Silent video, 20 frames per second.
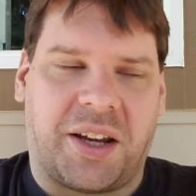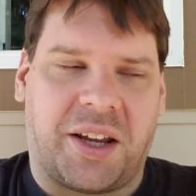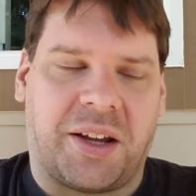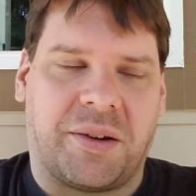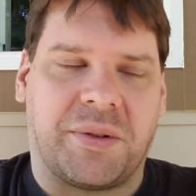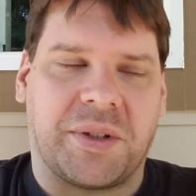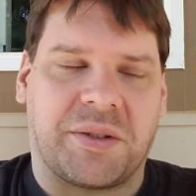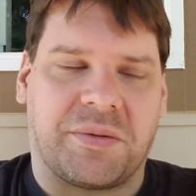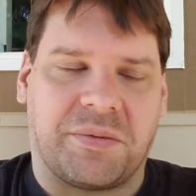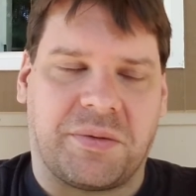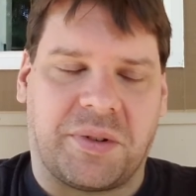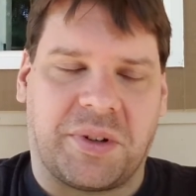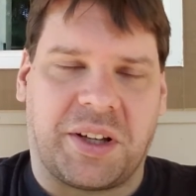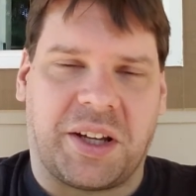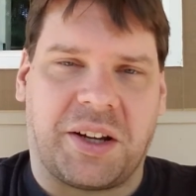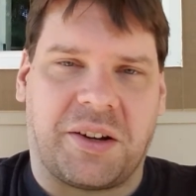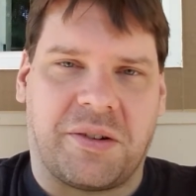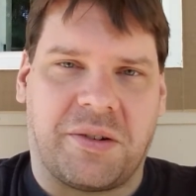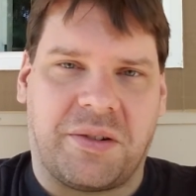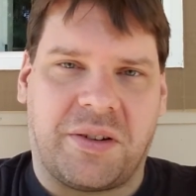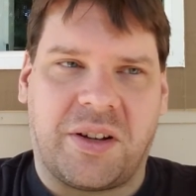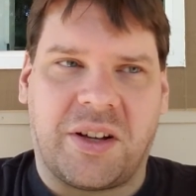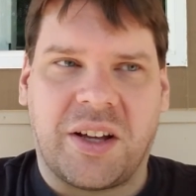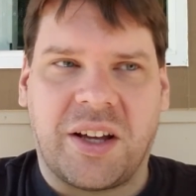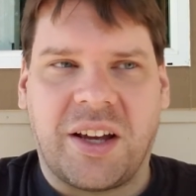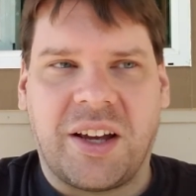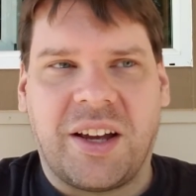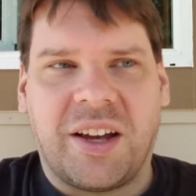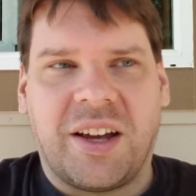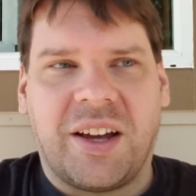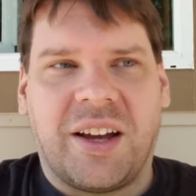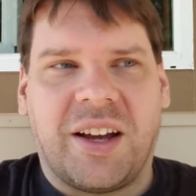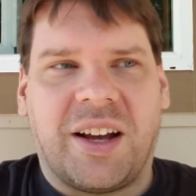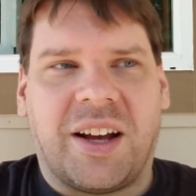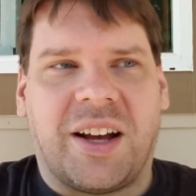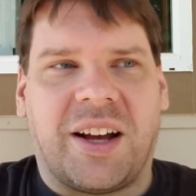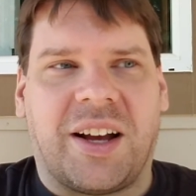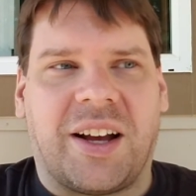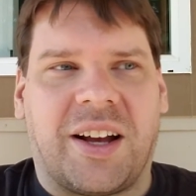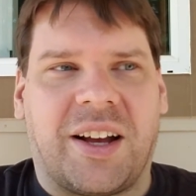It was really cool.
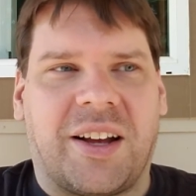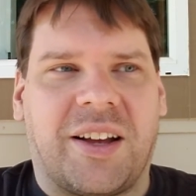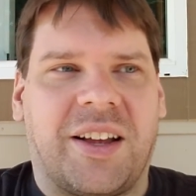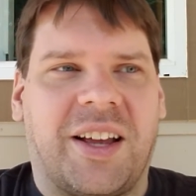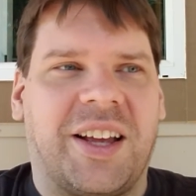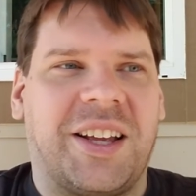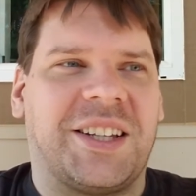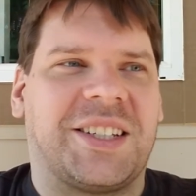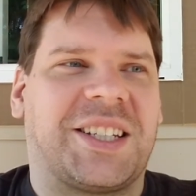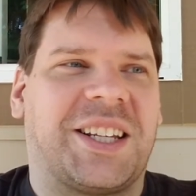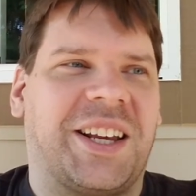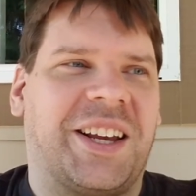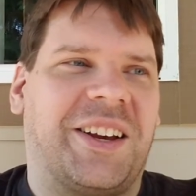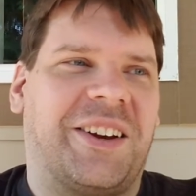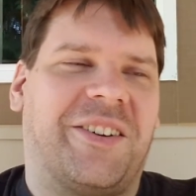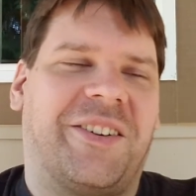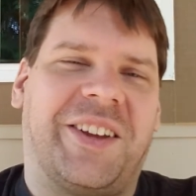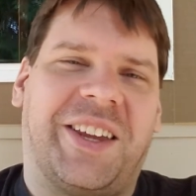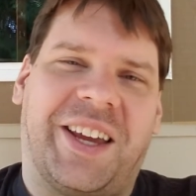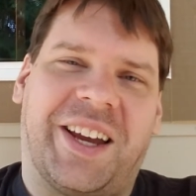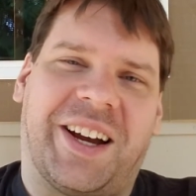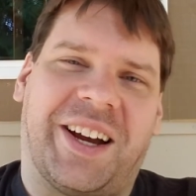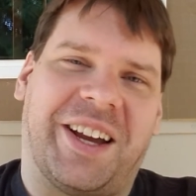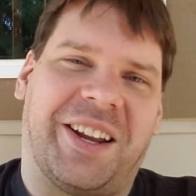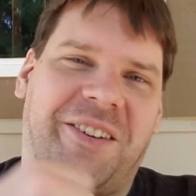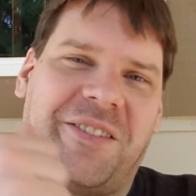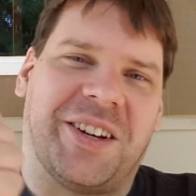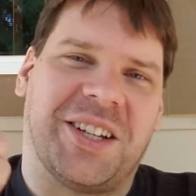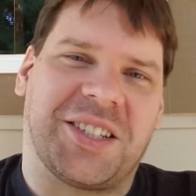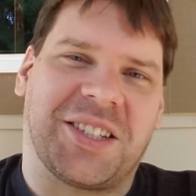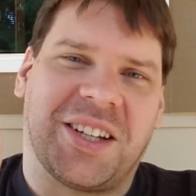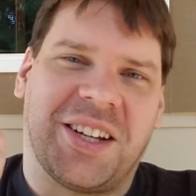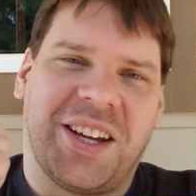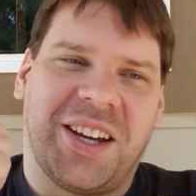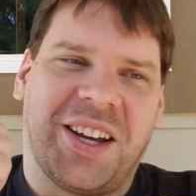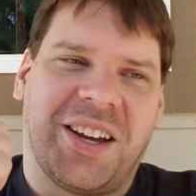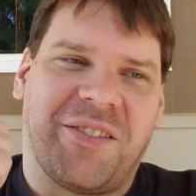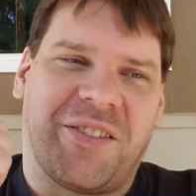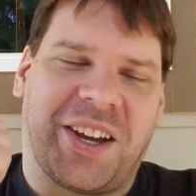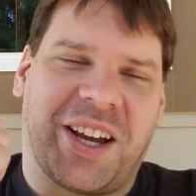So yeah. Anyways,
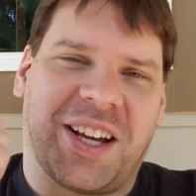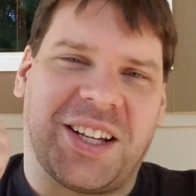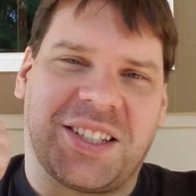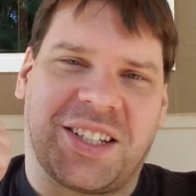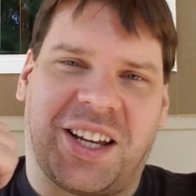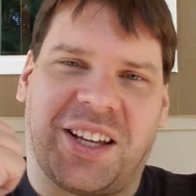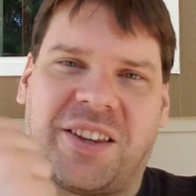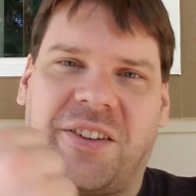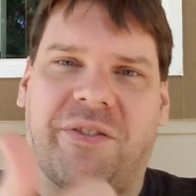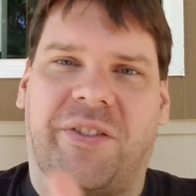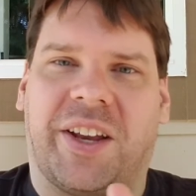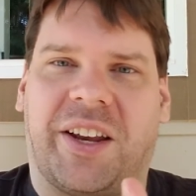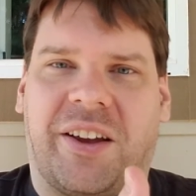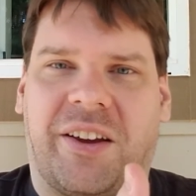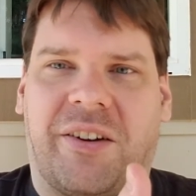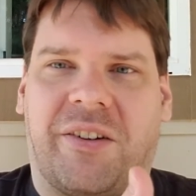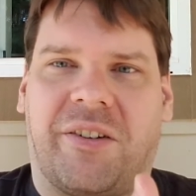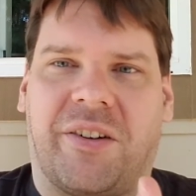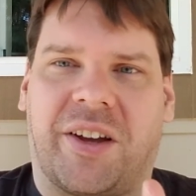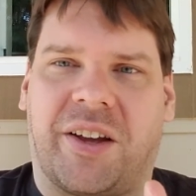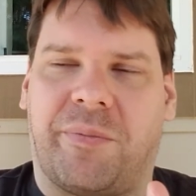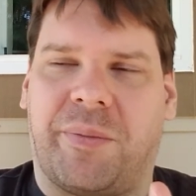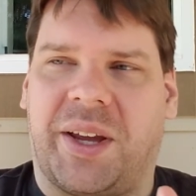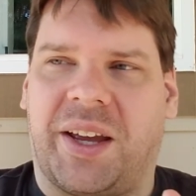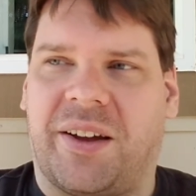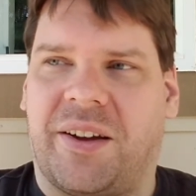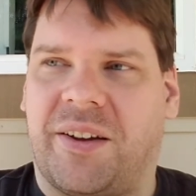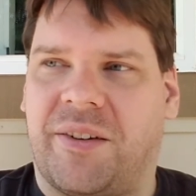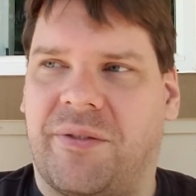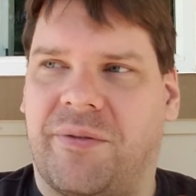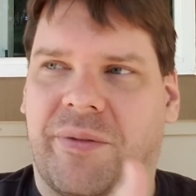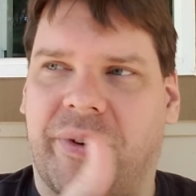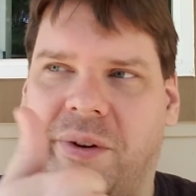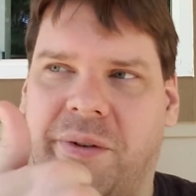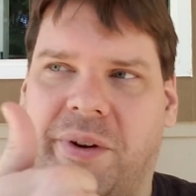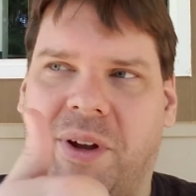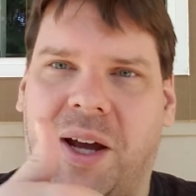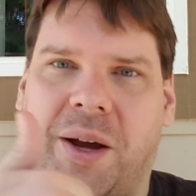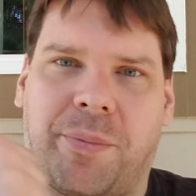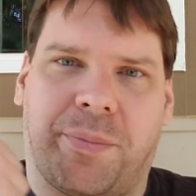if you guys like the video, give me a
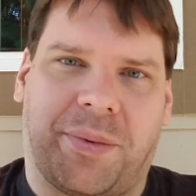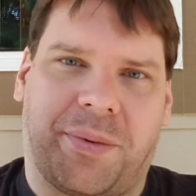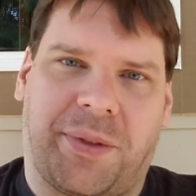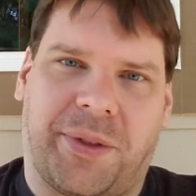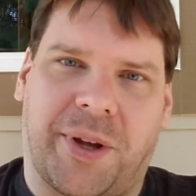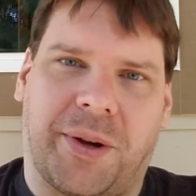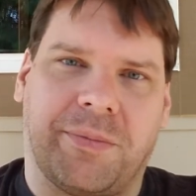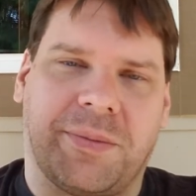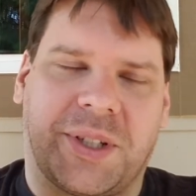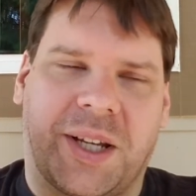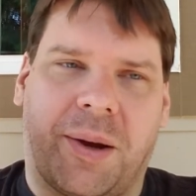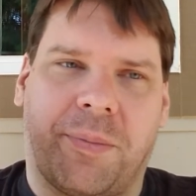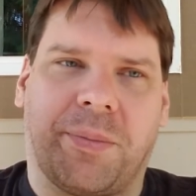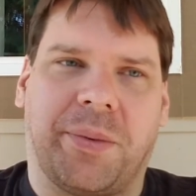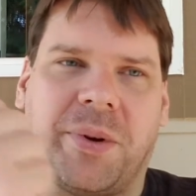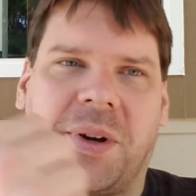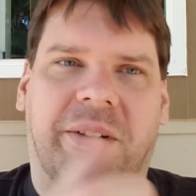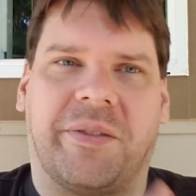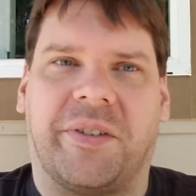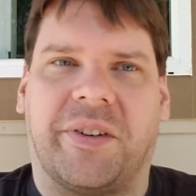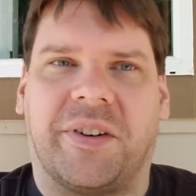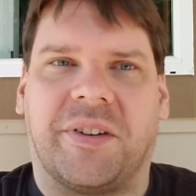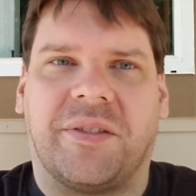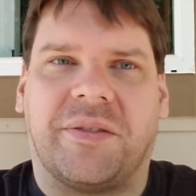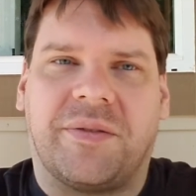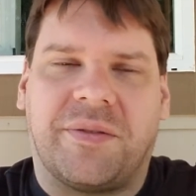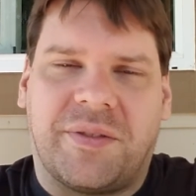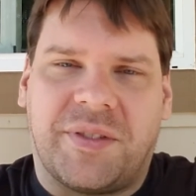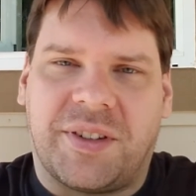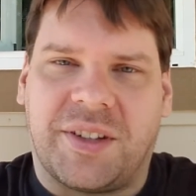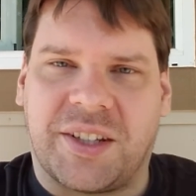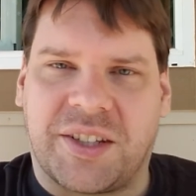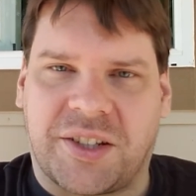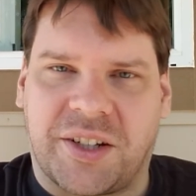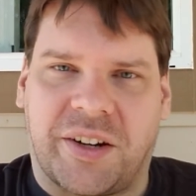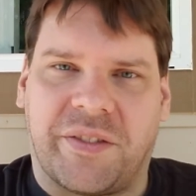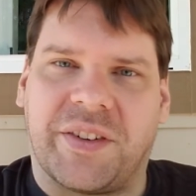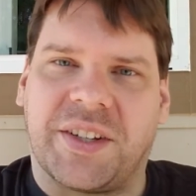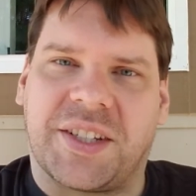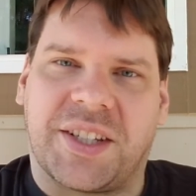vote up, thumbs up, whatever the
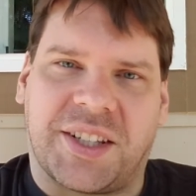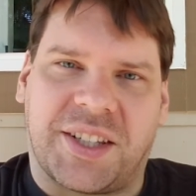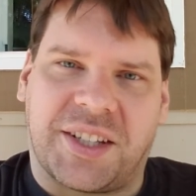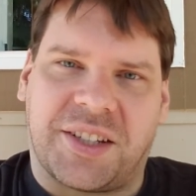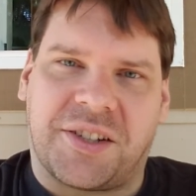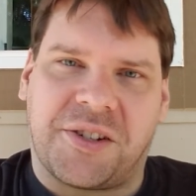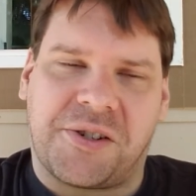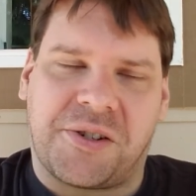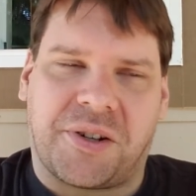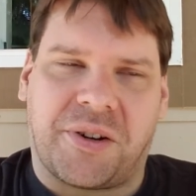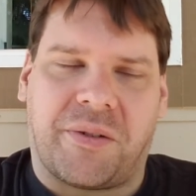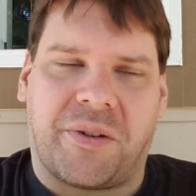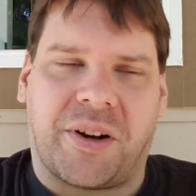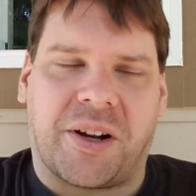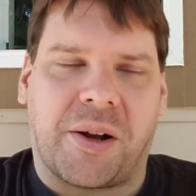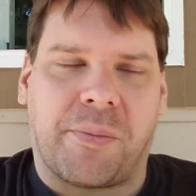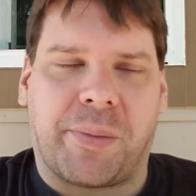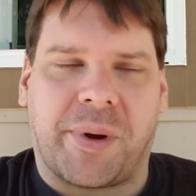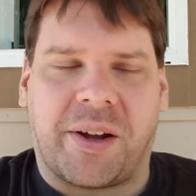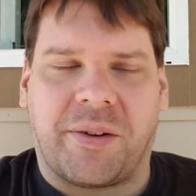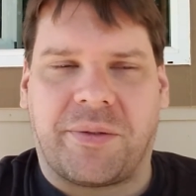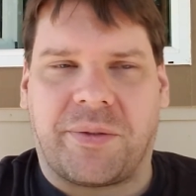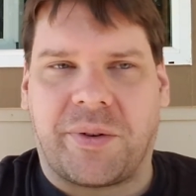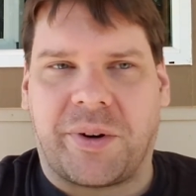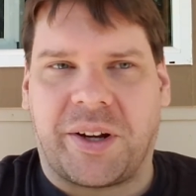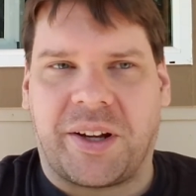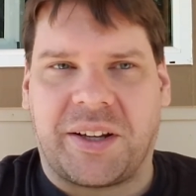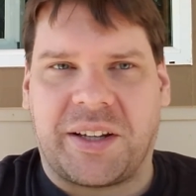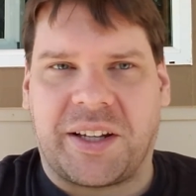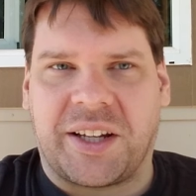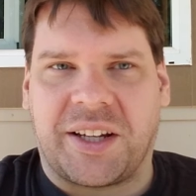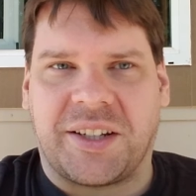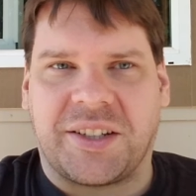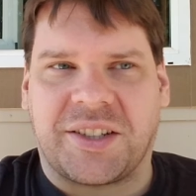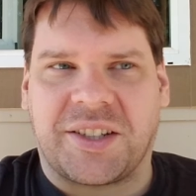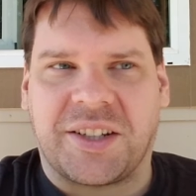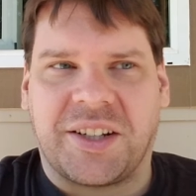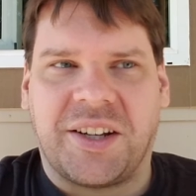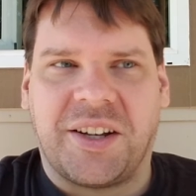service that this is showing up on for you does.